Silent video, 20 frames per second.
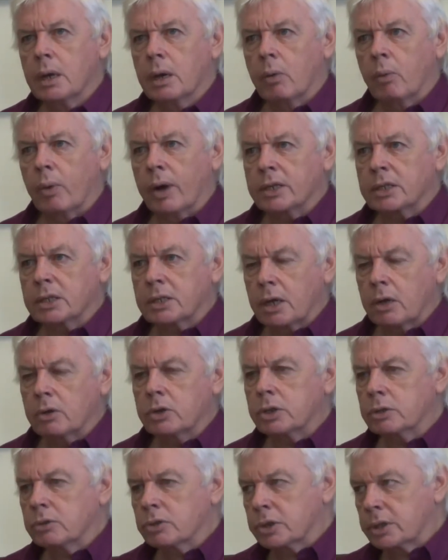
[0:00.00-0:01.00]
where
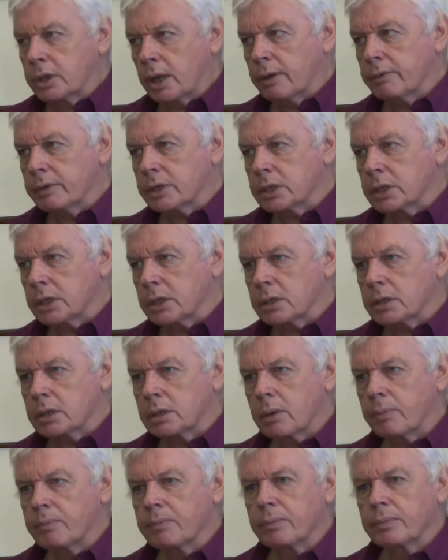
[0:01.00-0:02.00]
social
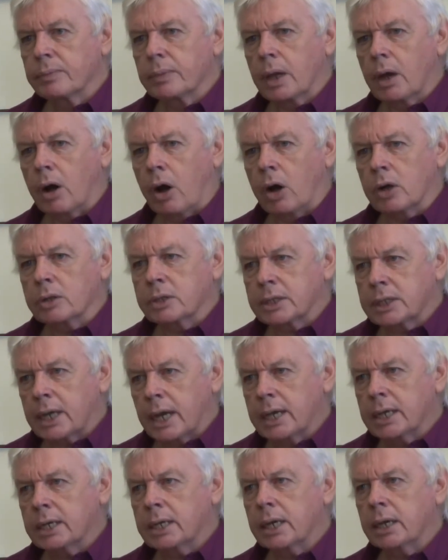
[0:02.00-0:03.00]
services are
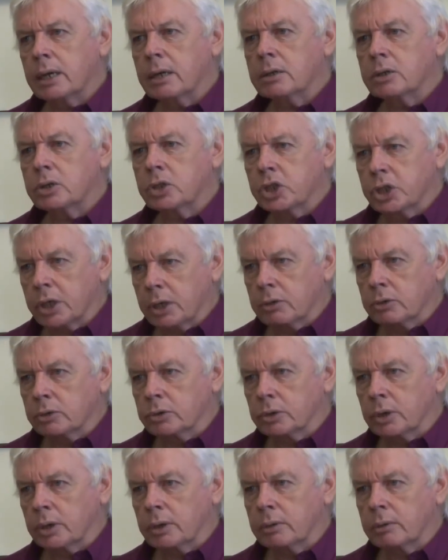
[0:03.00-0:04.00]
taking
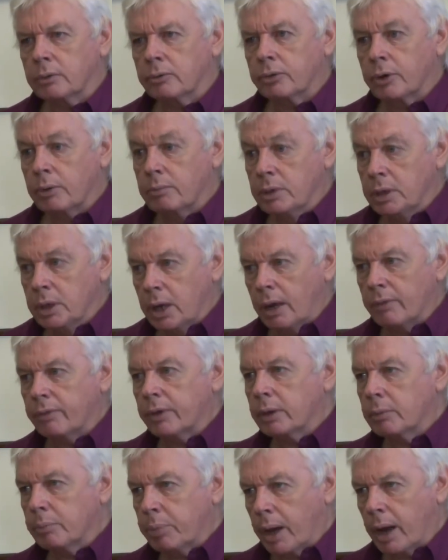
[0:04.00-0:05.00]
children from
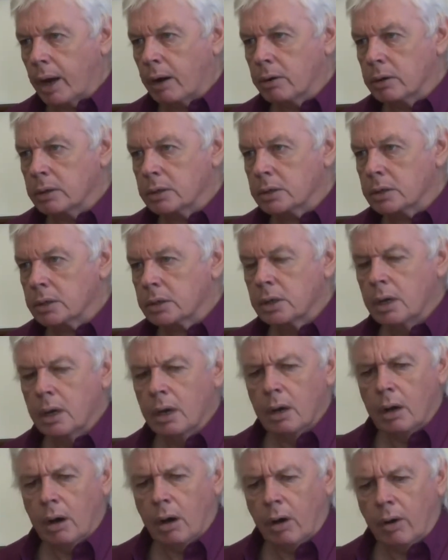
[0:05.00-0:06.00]
loving parents
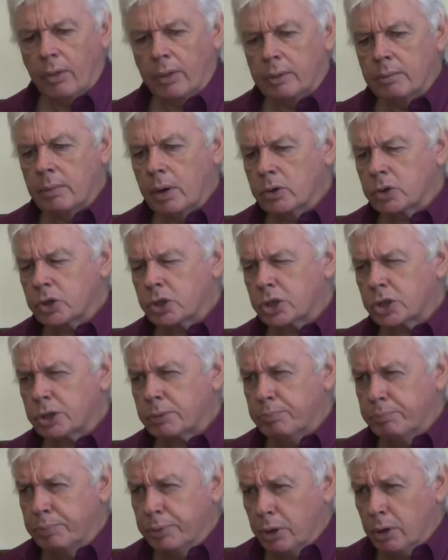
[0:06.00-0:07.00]
on the
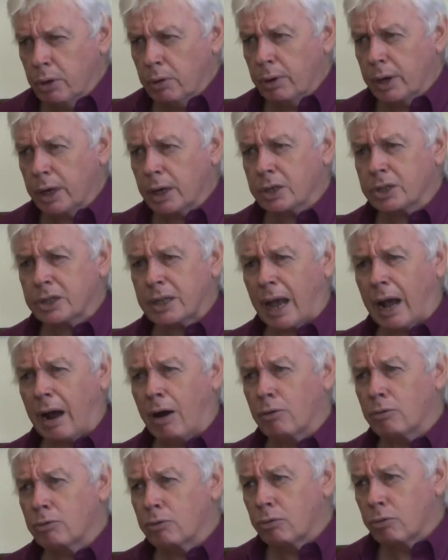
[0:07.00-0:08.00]
most spurious,
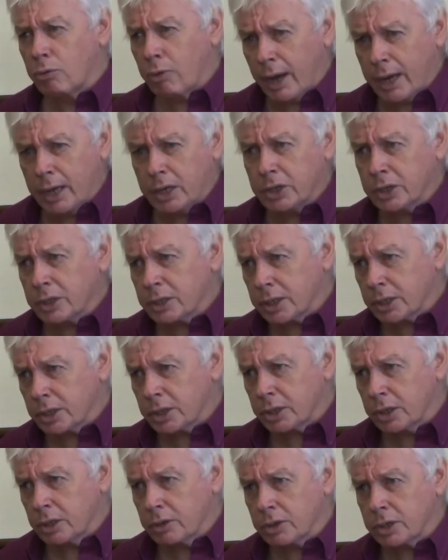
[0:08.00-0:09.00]
outrageous
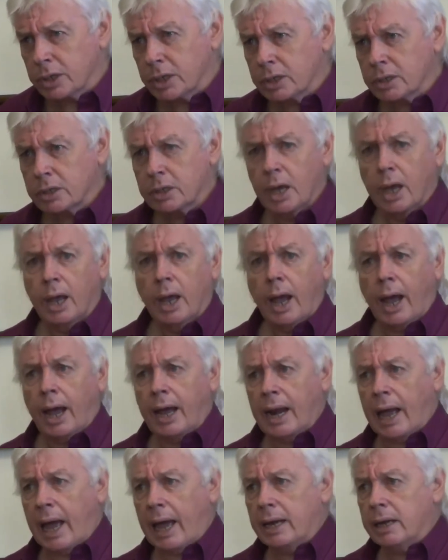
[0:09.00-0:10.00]
excuses
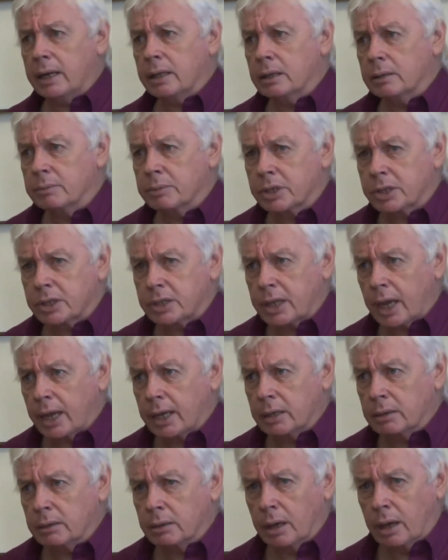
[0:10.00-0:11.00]
and handing them to
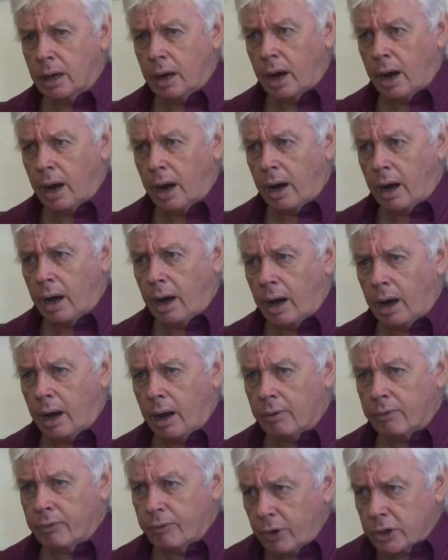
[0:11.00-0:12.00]
state
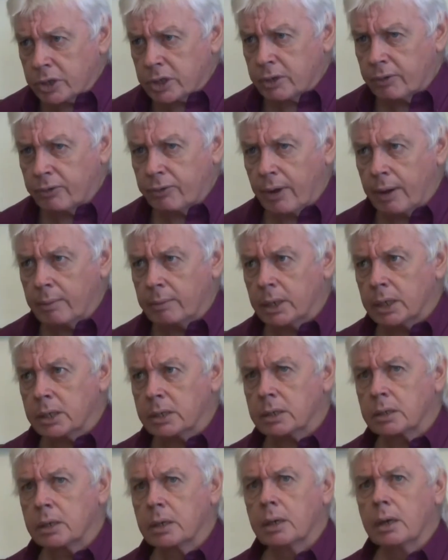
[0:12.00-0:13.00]
foster
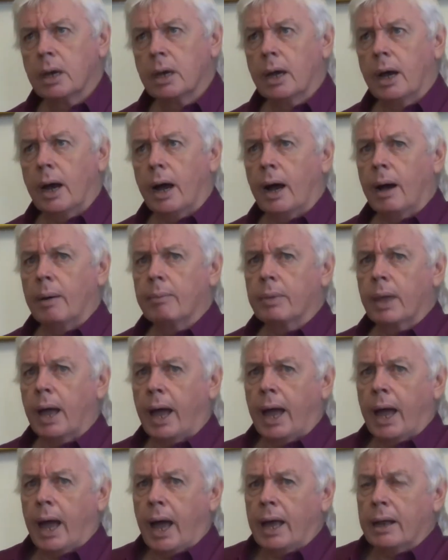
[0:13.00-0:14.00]
families.
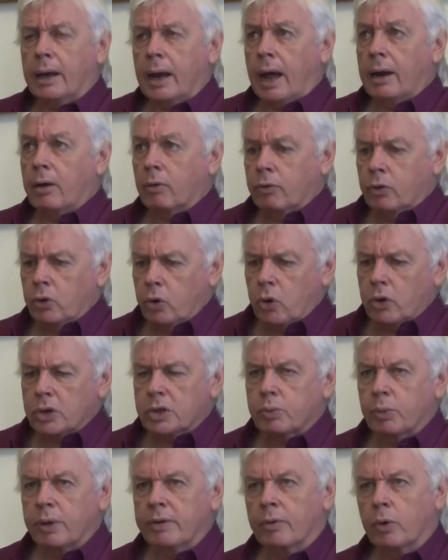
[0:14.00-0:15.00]
And of
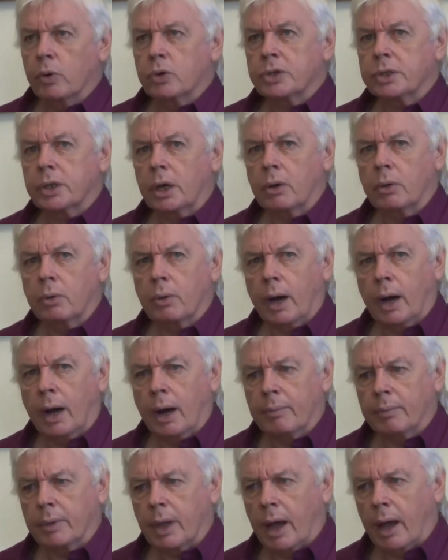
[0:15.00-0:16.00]
course, we've also
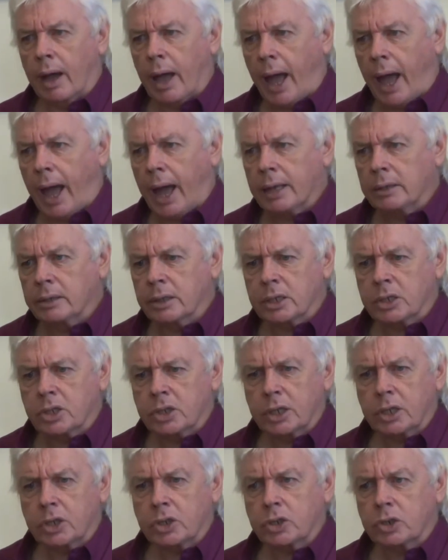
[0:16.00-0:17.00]
had
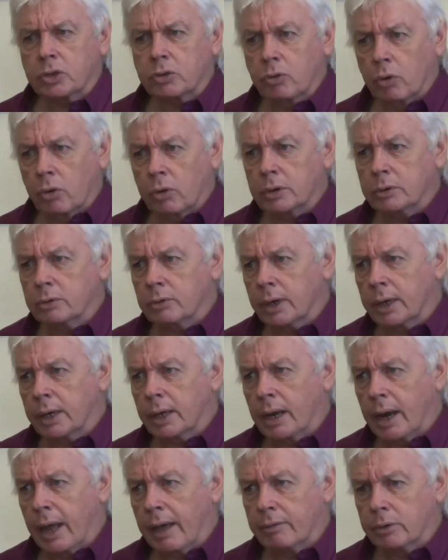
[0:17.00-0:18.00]
this extraordinary
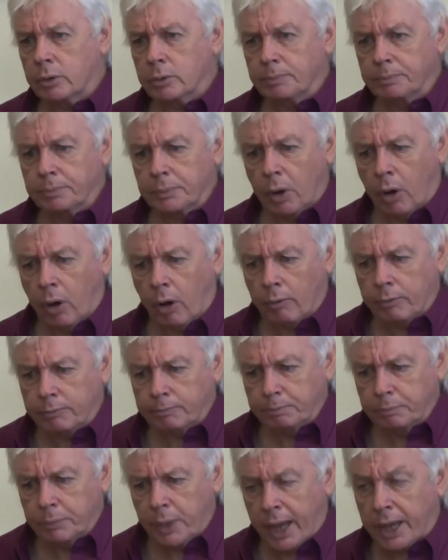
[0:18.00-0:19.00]
level of
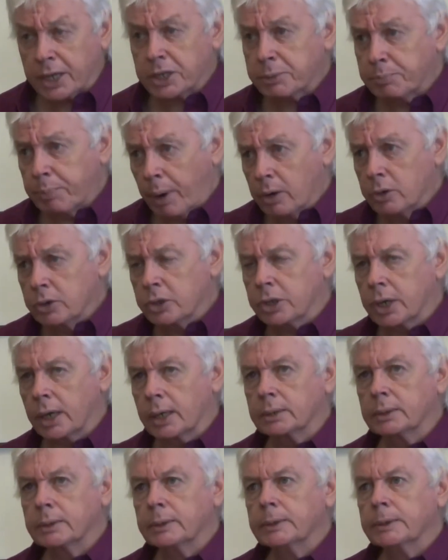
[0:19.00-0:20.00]

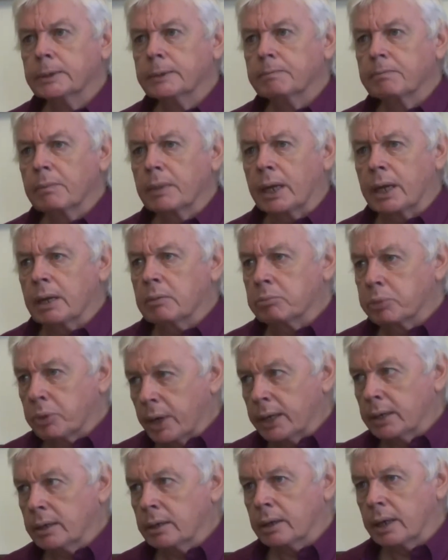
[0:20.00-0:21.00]
exposure in
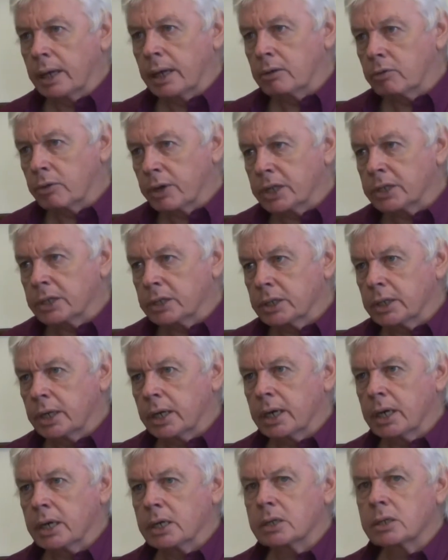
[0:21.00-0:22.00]
Britain in recent
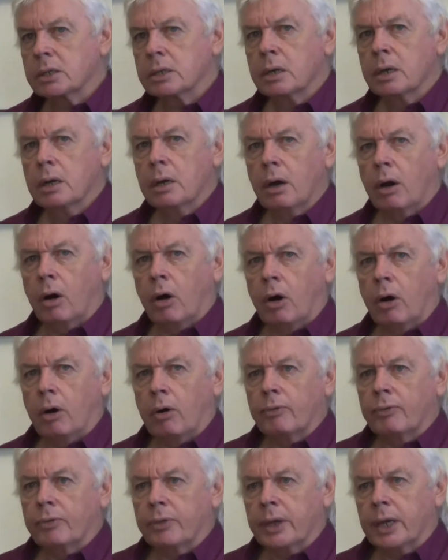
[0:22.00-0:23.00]
years
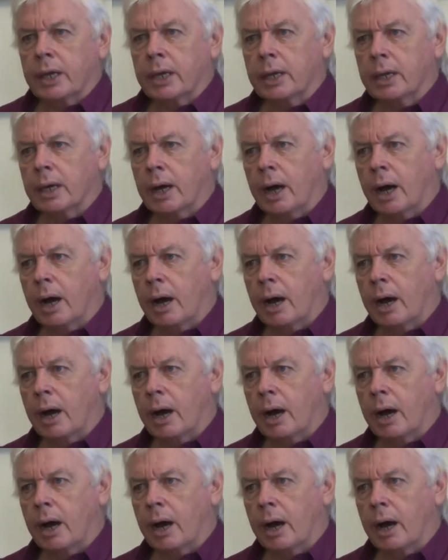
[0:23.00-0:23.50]
of the